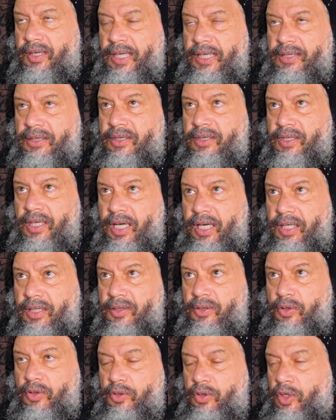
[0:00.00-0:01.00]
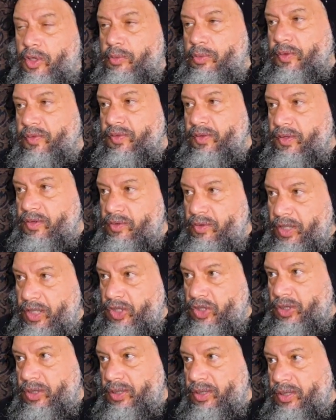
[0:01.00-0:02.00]
that died on hope of
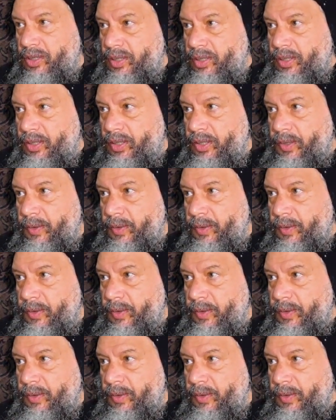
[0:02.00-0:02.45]
resurrection. Yeah.